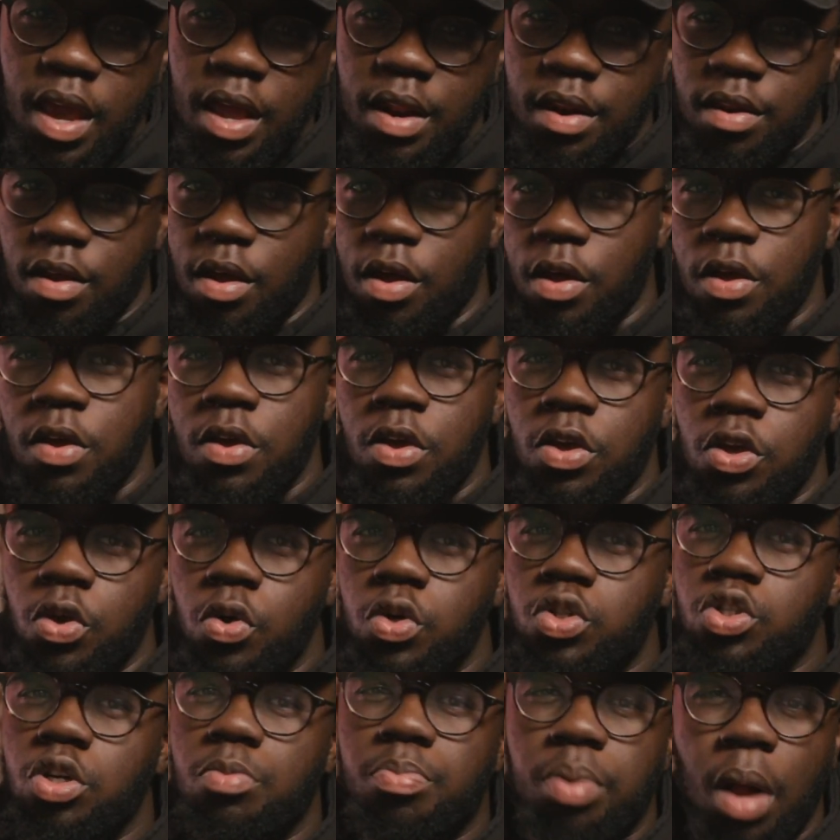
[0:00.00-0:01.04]
and
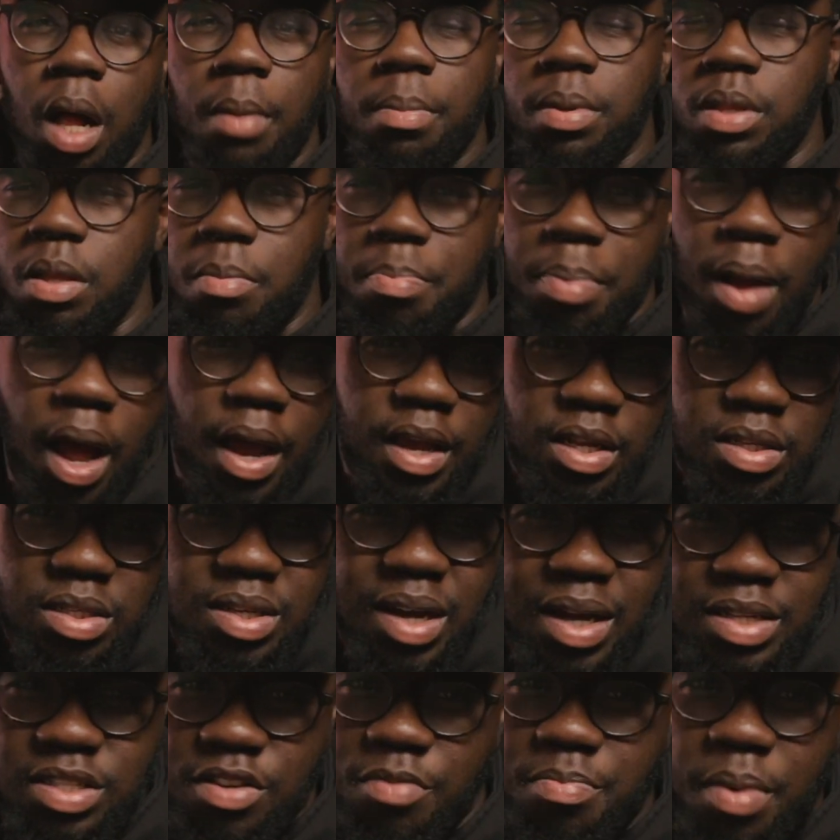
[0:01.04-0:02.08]
you should probably buy
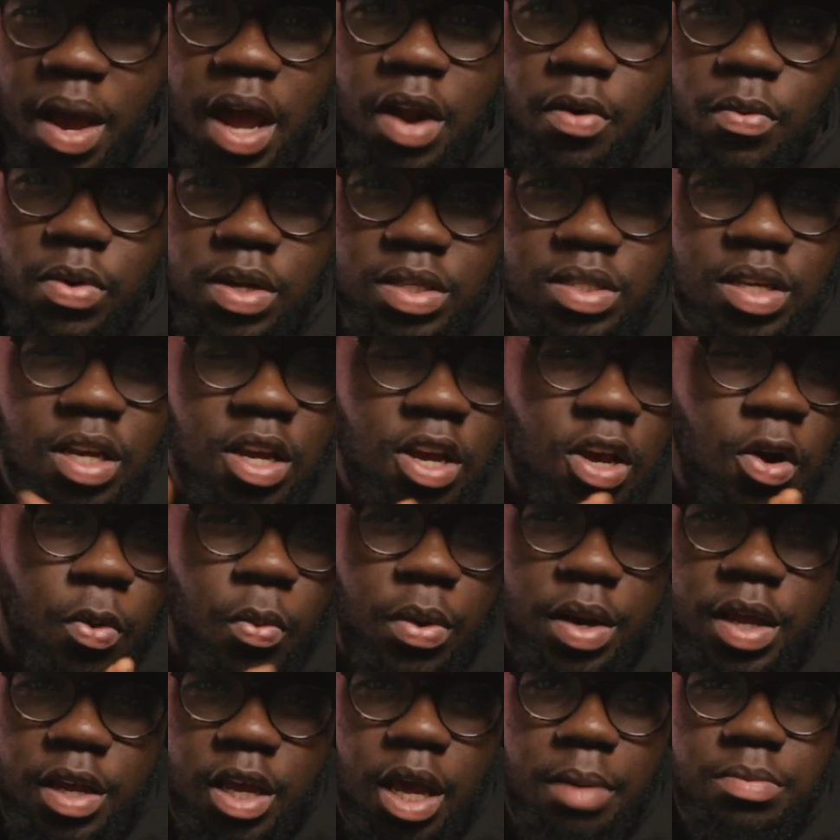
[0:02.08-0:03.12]
tons of batteries
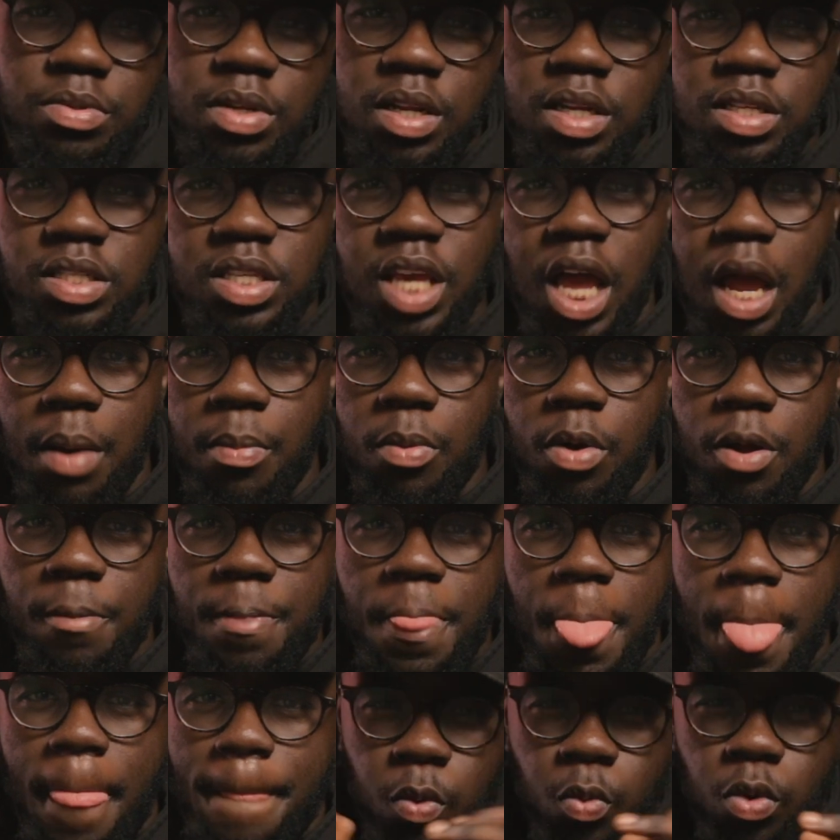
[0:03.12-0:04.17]
when it comes to this camera.
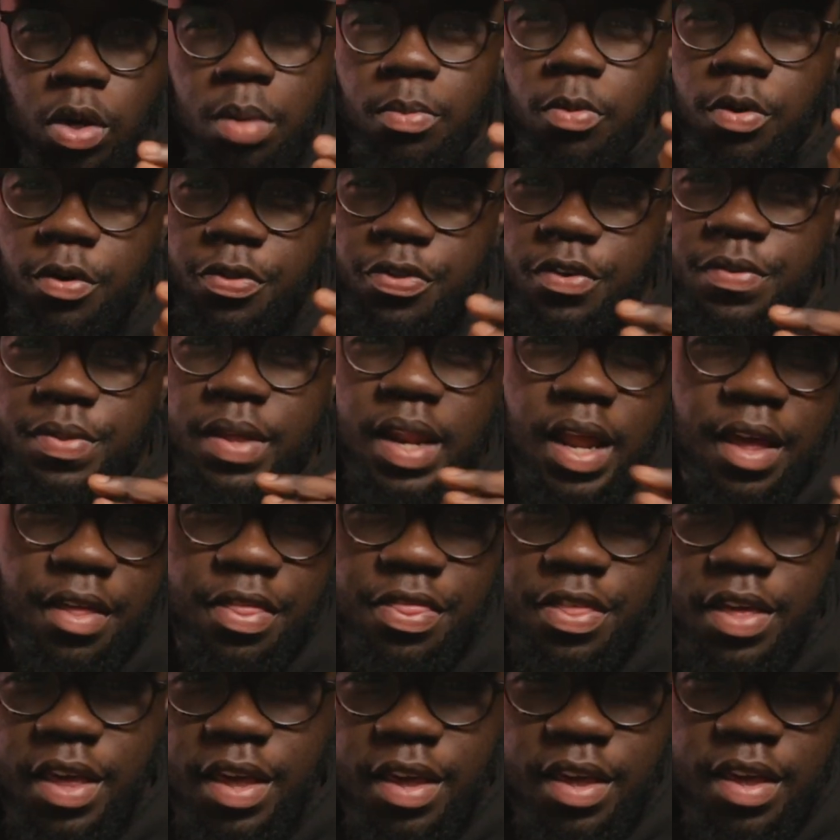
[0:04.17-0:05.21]
One more thing that I
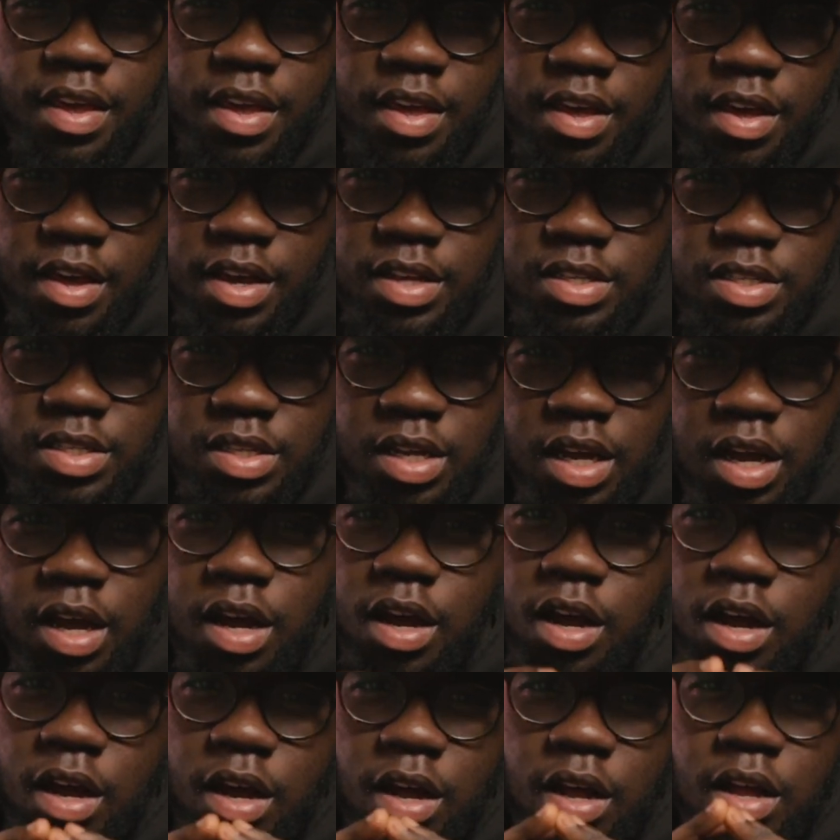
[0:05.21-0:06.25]
think is
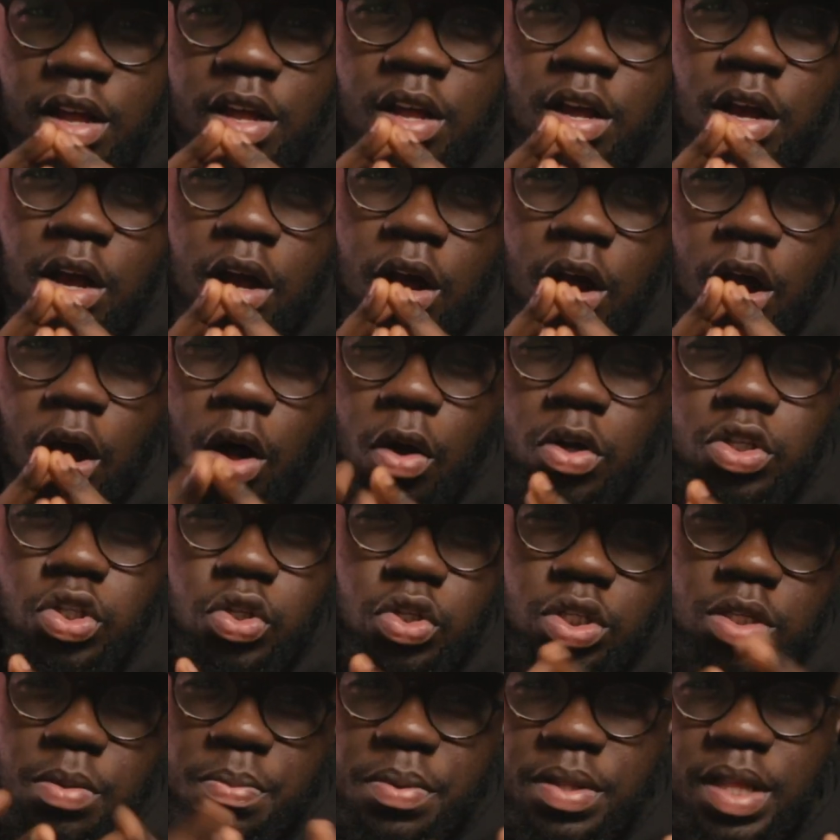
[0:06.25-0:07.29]

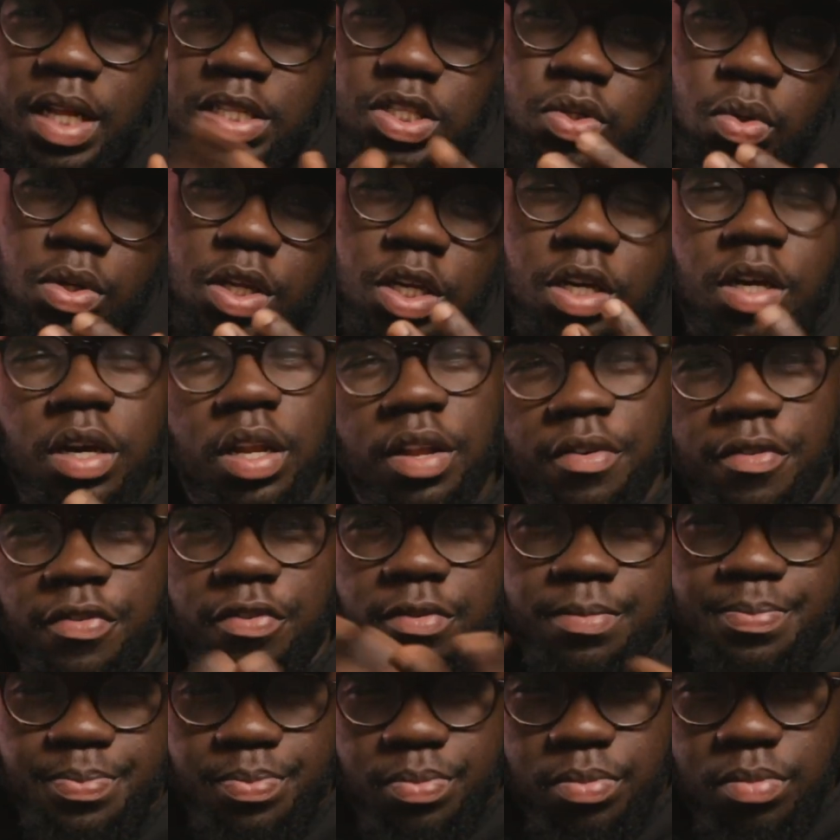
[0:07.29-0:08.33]
also something that Sony could have
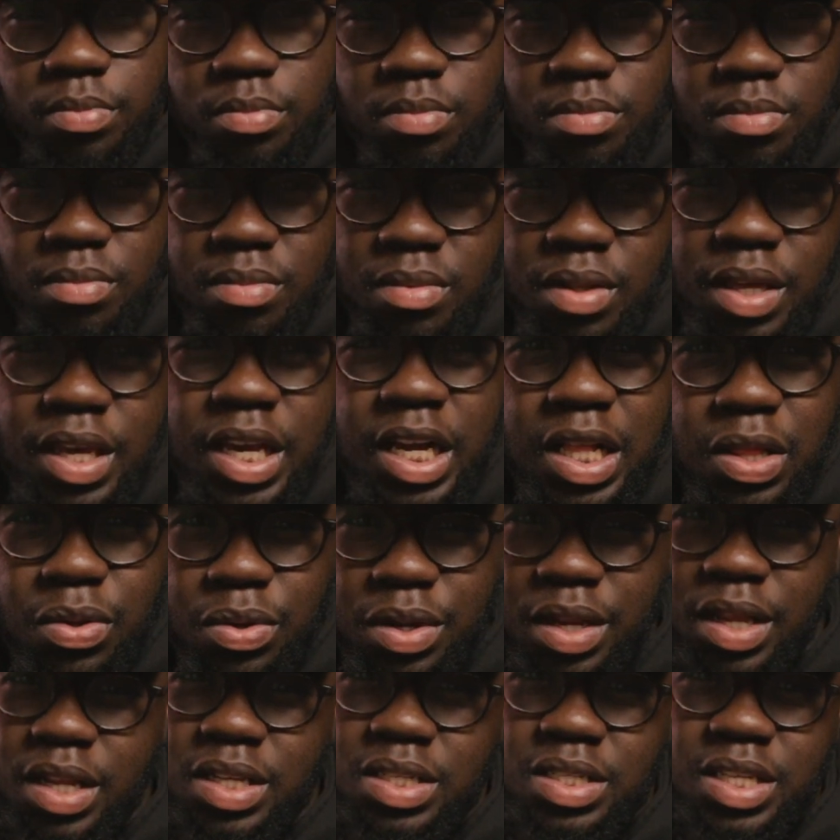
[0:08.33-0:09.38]

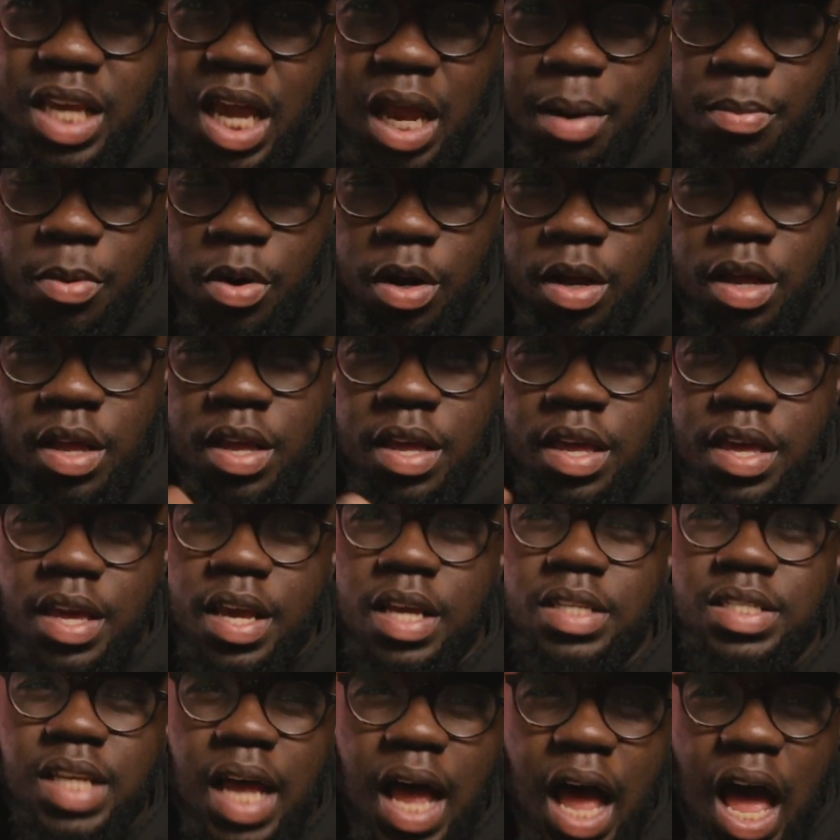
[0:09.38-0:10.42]
included in this camera
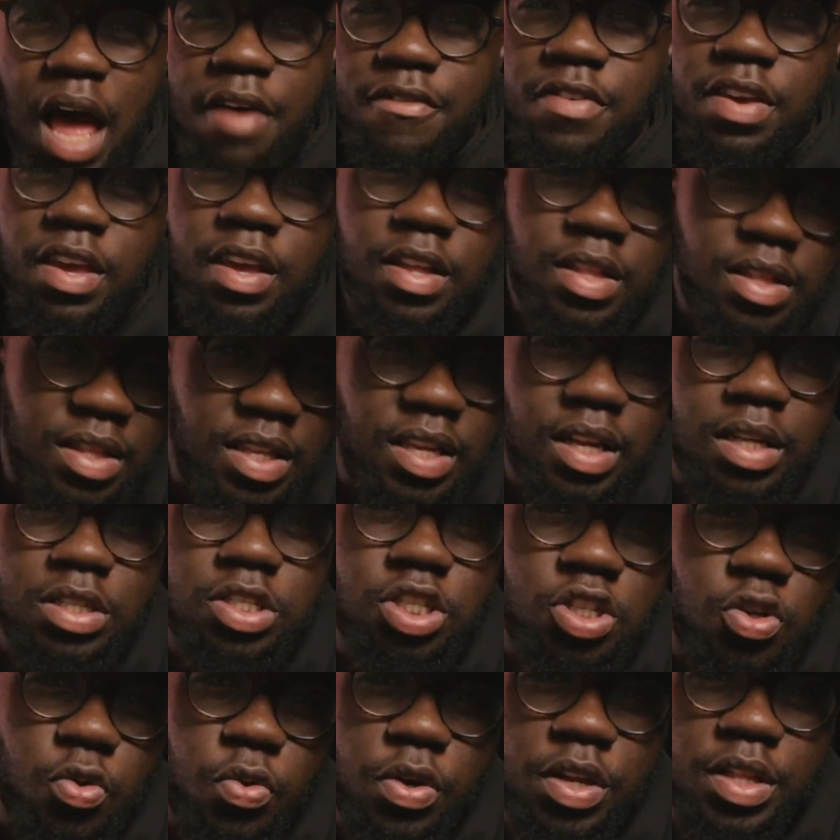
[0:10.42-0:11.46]
is having a tilt
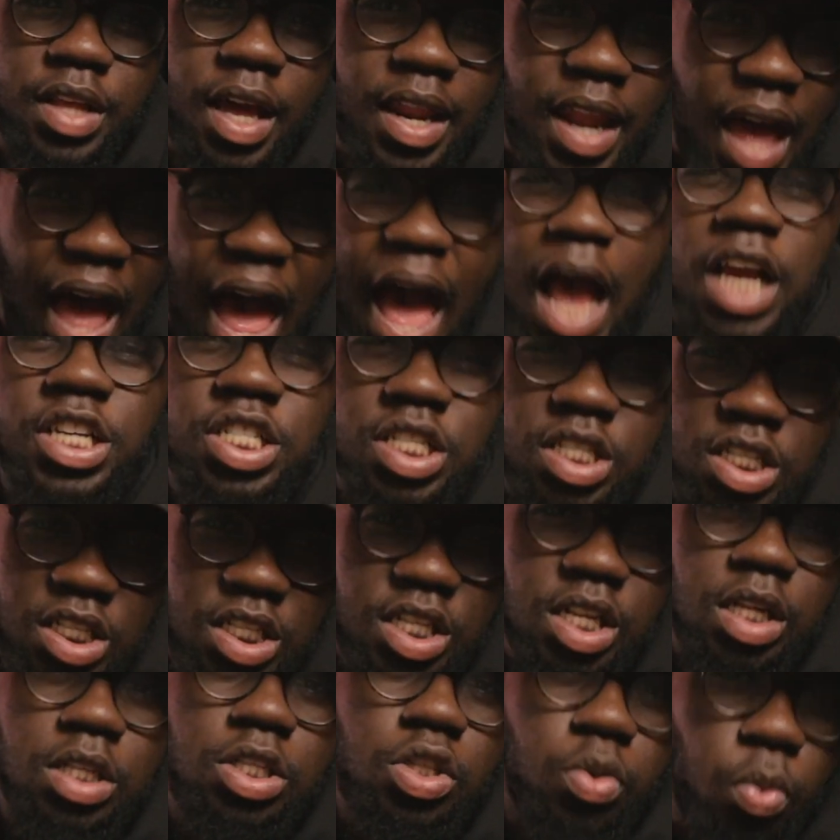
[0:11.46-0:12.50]
screen that actually
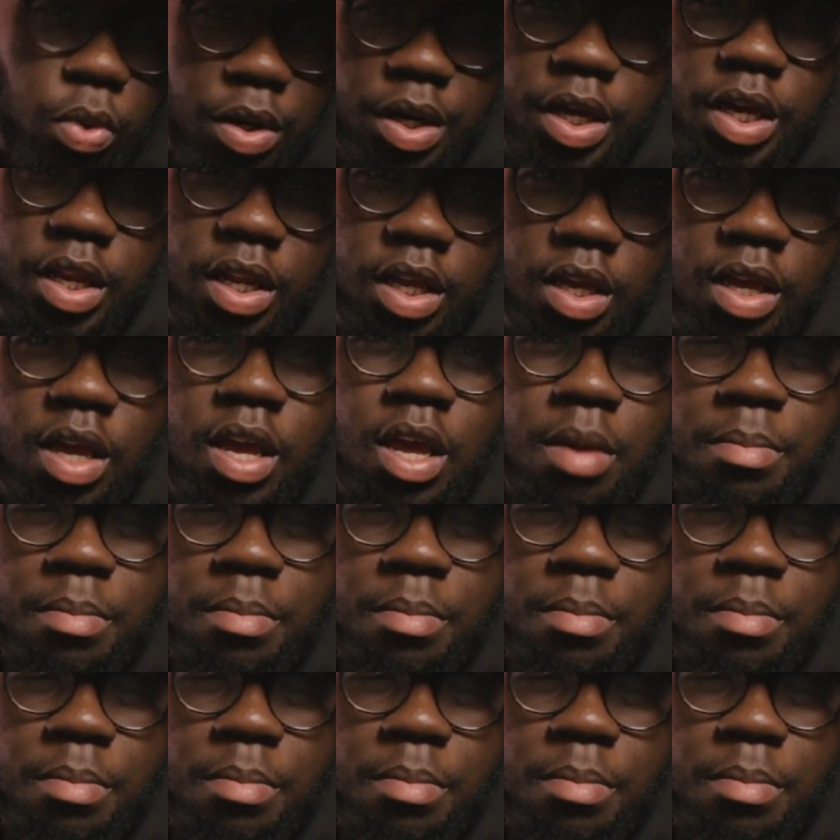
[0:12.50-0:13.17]
tilts 180,